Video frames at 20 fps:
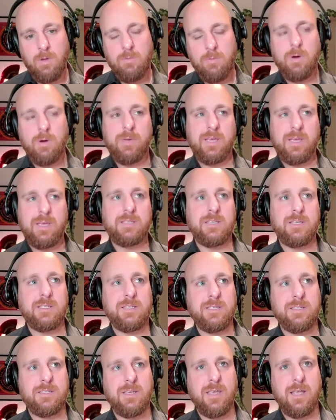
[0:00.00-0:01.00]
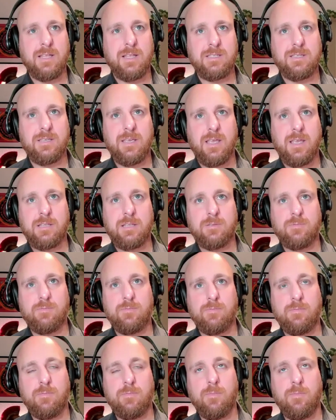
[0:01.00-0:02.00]
Well, because it's
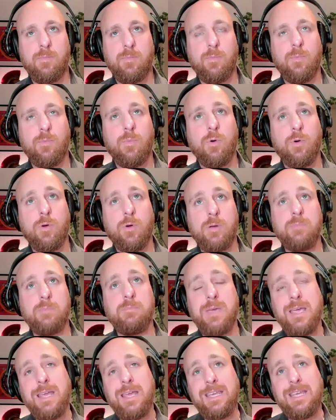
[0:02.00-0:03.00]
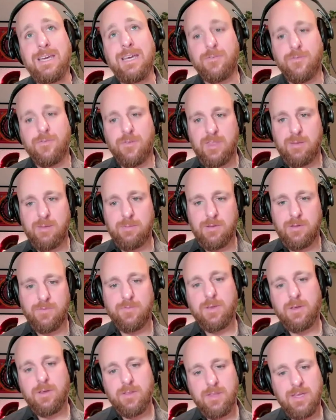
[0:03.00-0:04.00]
more immediate for them to
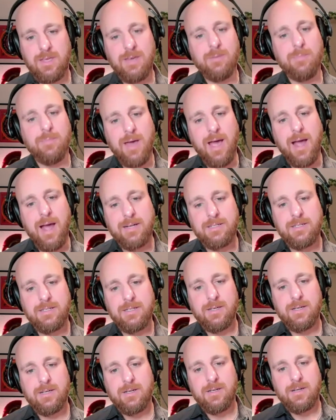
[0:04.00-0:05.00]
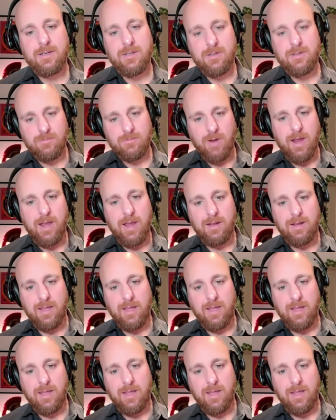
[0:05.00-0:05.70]
feel the impact, right?